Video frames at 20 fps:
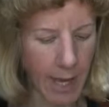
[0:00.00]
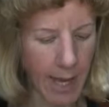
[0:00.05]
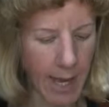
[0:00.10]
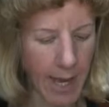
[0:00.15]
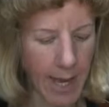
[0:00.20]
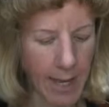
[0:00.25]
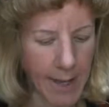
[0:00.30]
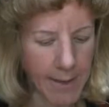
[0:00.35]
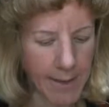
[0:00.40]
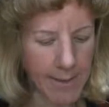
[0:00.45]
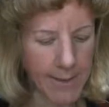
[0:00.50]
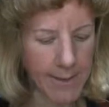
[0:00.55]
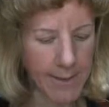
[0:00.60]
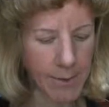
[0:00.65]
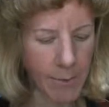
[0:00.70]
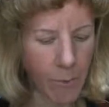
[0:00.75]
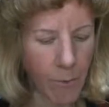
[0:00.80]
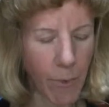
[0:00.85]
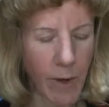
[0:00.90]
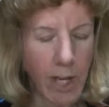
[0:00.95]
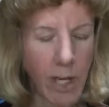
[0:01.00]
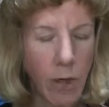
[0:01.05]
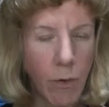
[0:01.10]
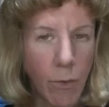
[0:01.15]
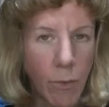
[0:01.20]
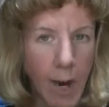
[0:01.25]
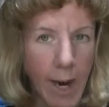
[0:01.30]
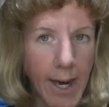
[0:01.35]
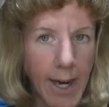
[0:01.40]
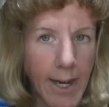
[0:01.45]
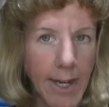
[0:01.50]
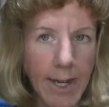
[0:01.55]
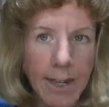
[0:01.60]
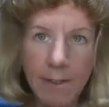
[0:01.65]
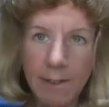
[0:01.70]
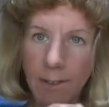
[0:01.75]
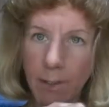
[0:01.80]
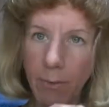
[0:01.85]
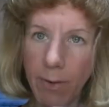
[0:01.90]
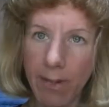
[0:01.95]
is when you
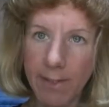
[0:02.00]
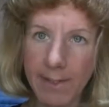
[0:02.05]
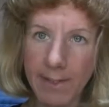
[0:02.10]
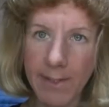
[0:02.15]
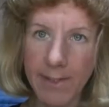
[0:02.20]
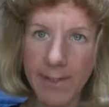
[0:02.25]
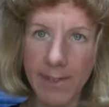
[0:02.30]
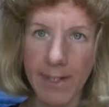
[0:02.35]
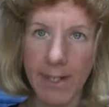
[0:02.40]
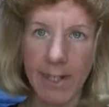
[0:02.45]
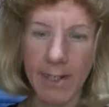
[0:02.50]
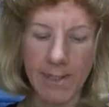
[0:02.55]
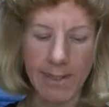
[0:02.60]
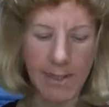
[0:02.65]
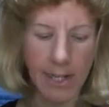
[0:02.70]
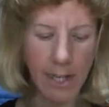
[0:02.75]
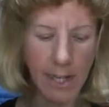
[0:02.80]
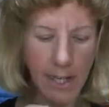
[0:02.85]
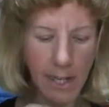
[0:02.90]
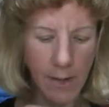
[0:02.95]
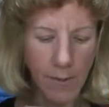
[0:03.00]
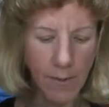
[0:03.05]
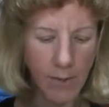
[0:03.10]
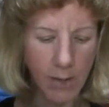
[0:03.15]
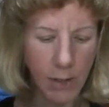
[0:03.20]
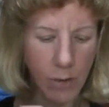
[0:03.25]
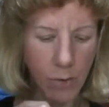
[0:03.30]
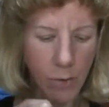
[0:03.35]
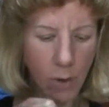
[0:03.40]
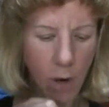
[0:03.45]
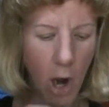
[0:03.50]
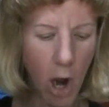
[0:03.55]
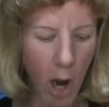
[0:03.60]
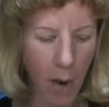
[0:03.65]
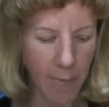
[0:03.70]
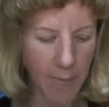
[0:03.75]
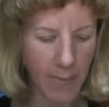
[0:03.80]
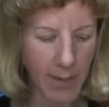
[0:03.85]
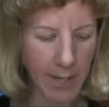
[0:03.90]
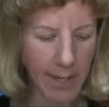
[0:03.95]
recognize the resistance, it gives you
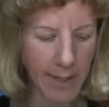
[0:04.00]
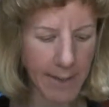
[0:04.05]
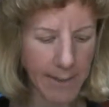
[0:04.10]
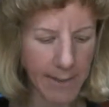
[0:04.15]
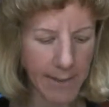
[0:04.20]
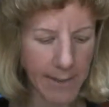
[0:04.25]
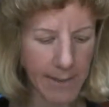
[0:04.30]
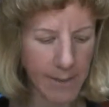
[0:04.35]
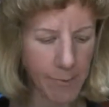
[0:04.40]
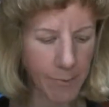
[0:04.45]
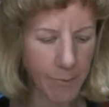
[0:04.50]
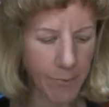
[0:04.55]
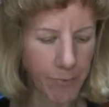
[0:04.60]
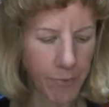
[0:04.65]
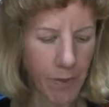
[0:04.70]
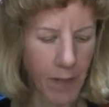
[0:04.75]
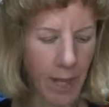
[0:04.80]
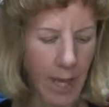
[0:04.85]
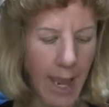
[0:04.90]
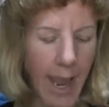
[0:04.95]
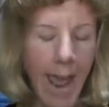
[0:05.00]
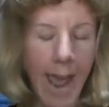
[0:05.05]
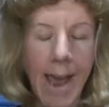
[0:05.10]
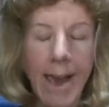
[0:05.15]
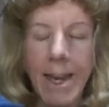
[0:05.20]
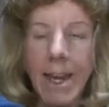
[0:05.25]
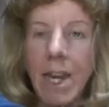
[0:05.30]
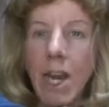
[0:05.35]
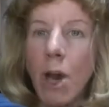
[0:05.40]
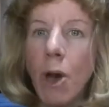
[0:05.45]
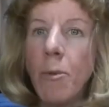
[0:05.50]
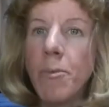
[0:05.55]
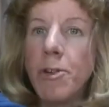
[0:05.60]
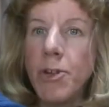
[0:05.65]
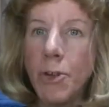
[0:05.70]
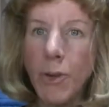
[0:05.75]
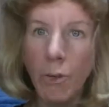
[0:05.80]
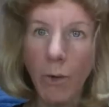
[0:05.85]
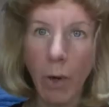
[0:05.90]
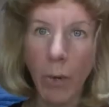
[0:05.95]
confidence and it helps
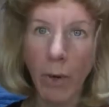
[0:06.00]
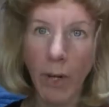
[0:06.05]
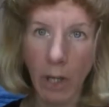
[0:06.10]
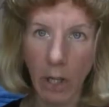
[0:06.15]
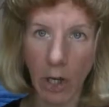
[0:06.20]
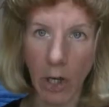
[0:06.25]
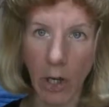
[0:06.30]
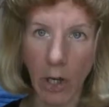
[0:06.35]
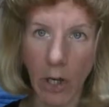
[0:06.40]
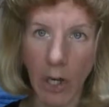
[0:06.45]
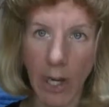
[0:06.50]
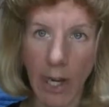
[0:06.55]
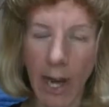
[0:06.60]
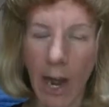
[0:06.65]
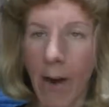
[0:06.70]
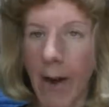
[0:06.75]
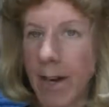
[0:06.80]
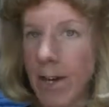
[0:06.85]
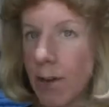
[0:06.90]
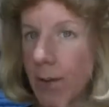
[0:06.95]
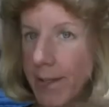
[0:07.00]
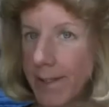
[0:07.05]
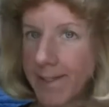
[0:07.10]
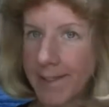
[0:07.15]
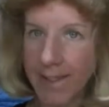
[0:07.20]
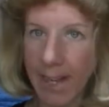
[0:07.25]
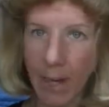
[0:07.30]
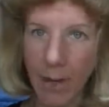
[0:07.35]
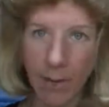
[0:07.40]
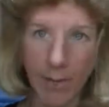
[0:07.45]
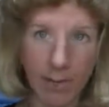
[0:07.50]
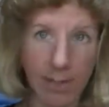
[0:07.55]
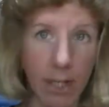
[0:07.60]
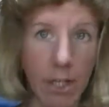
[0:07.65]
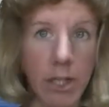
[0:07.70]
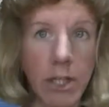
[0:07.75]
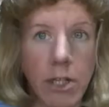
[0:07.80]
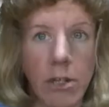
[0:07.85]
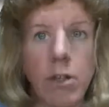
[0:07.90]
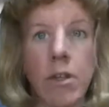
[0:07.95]
you grow and learn. Now, I know this sounds a
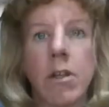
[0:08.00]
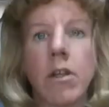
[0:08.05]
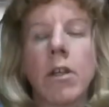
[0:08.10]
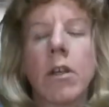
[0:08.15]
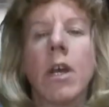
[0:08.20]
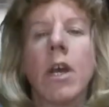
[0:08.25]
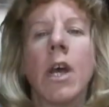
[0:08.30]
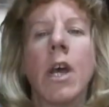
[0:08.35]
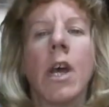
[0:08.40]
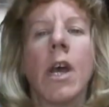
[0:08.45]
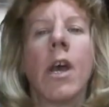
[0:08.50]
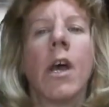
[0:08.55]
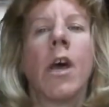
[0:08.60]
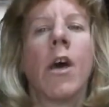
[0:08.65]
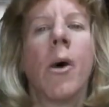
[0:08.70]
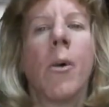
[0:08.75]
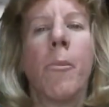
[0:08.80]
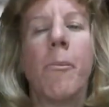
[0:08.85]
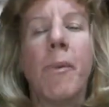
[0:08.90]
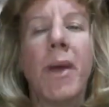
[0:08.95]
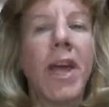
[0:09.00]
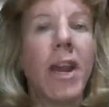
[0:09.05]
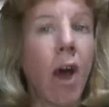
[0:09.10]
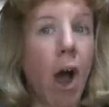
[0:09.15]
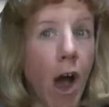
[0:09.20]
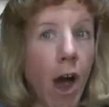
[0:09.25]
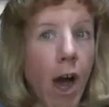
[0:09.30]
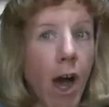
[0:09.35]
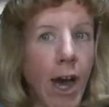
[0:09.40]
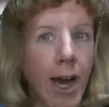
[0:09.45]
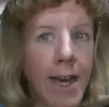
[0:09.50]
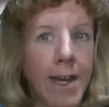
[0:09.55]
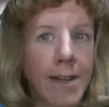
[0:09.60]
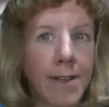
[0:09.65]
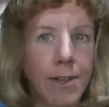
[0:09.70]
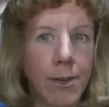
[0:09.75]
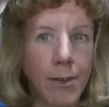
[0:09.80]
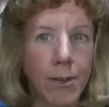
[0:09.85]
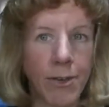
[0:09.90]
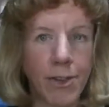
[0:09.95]
little bit odd
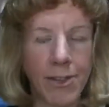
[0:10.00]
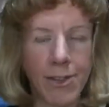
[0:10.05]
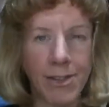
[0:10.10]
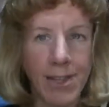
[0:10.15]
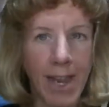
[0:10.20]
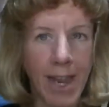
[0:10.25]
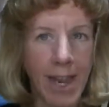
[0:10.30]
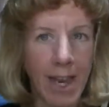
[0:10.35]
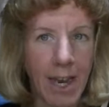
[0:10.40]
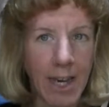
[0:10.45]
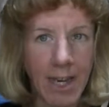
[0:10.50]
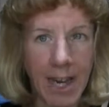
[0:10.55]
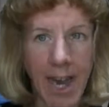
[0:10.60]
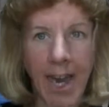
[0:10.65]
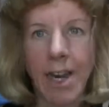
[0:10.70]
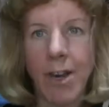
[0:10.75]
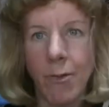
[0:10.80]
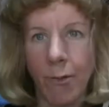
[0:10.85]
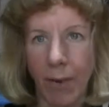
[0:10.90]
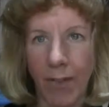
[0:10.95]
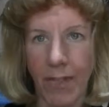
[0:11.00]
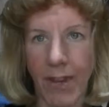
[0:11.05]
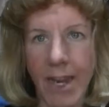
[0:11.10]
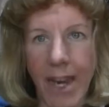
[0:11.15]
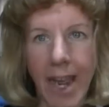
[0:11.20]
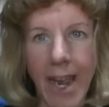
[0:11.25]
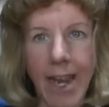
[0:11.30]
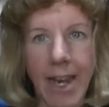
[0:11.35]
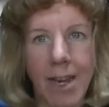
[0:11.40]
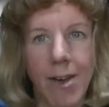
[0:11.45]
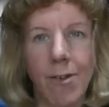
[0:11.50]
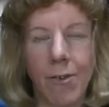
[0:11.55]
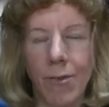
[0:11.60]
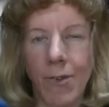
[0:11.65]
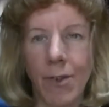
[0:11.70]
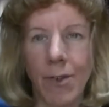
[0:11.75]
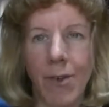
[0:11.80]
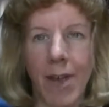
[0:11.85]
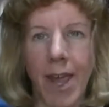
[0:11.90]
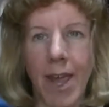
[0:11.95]
to say a negative with a negative,
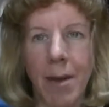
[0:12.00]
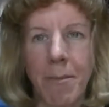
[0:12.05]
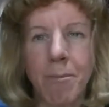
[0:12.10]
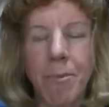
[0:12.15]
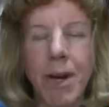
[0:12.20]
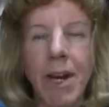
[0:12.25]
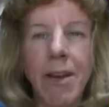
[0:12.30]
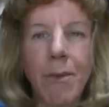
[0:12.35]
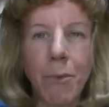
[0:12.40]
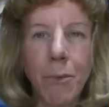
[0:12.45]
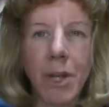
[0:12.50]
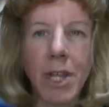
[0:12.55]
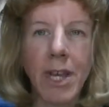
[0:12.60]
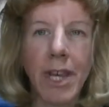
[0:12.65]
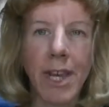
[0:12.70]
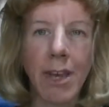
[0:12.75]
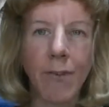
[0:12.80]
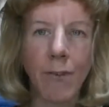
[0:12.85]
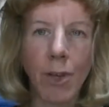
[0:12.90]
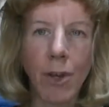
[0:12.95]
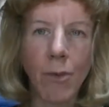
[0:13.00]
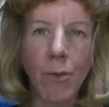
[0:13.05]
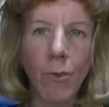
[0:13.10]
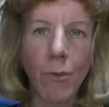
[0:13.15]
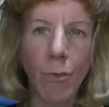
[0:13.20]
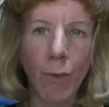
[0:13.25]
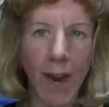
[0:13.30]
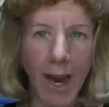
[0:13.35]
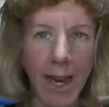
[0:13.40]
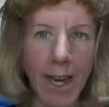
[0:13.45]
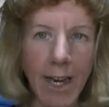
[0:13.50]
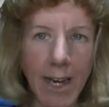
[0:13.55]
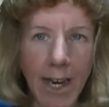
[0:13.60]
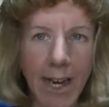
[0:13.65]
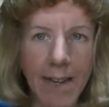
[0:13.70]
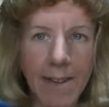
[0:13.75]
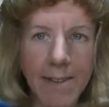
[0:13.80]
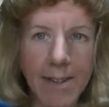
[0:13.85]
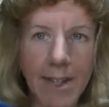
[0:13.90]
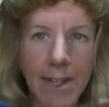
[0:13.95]
okay, but really if you
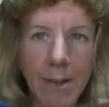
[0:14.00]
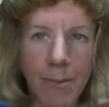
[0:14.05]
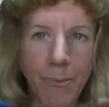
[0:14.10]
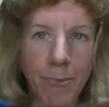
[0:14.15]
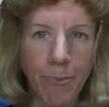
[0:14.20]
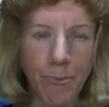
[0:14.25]
recognize it,